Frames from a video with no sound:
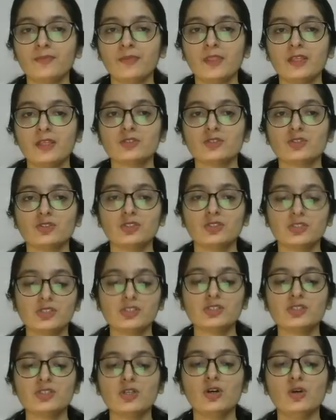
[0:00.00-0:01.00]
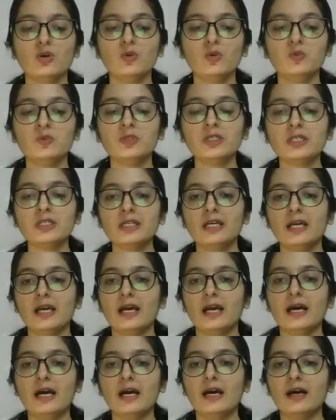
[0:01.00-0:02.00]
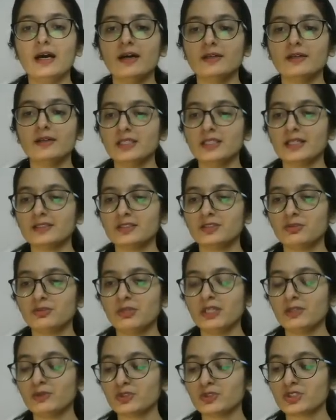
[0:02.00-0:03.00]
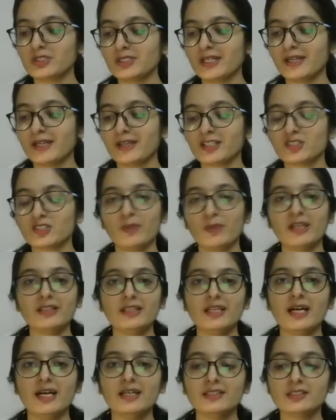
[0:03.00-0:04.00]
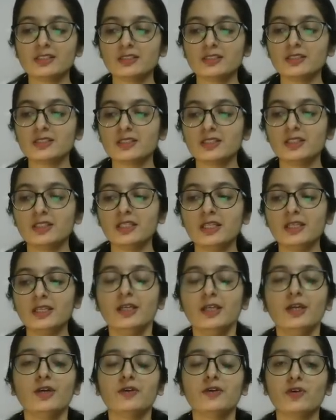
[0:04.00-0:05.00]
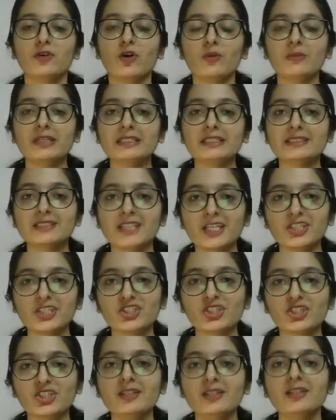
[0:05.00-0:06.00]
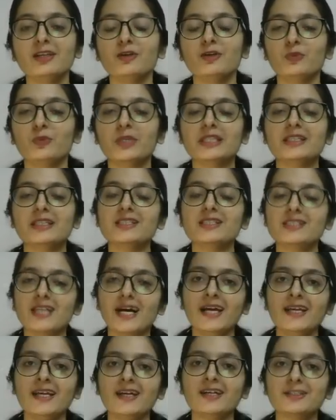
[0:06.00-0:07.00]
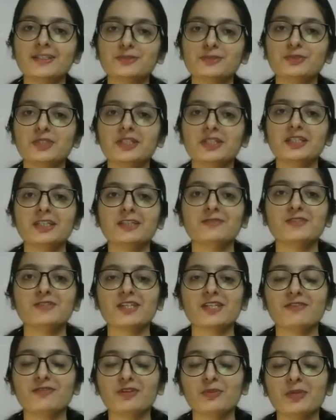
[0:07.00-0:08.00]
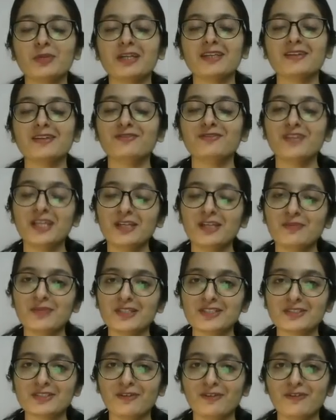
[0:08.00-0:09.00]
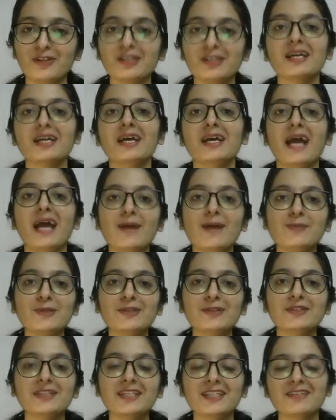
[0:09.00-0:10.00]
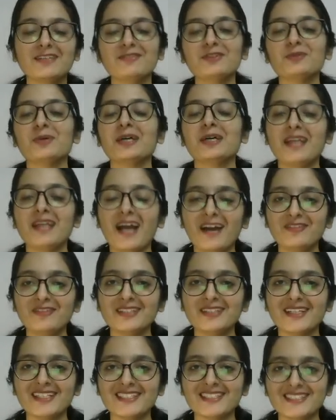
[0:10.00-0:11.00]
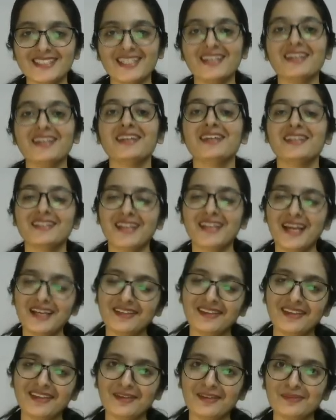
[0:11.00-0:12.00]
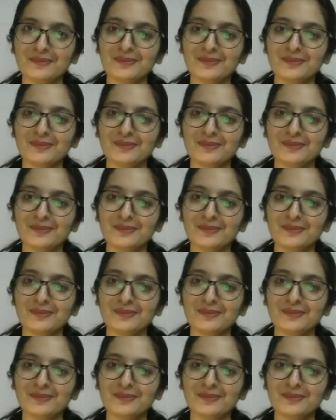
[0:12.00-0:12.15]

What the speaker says: So this is your homework. The other 3 questions, and expect the answers in the comment section. With this, I, Arzu Kakkad, wish everybody a very best of luck. Happy learning, everyone. Have a nice day. Thank you.